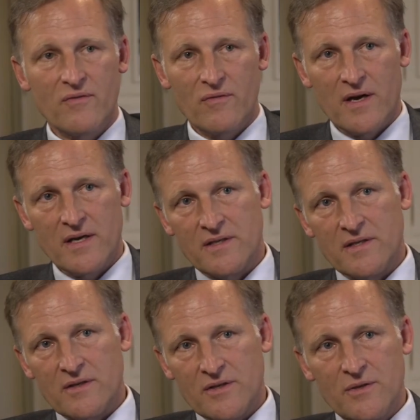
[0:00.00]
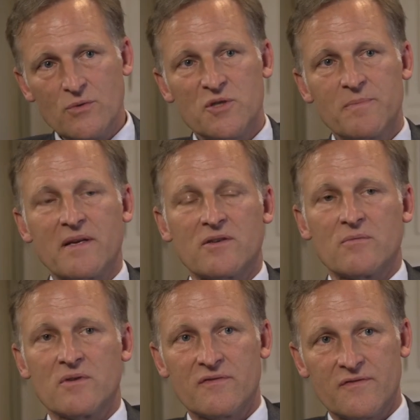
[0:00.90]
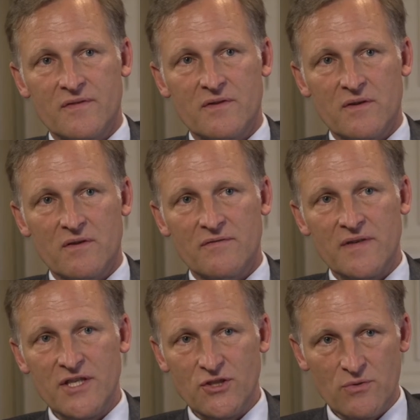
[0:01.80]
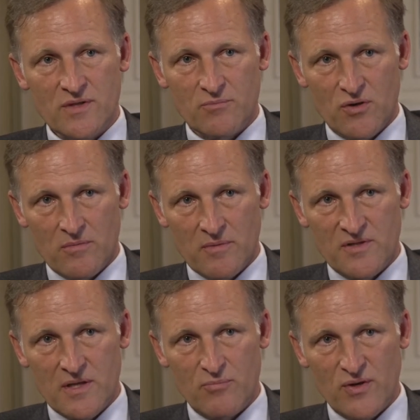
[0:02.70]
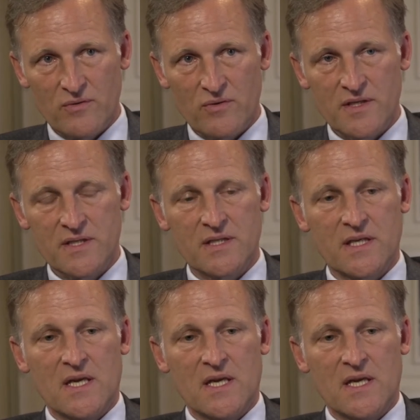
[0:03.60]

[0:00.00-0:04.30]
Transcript: variety, a huge spectrum of issues and problems they bring to us,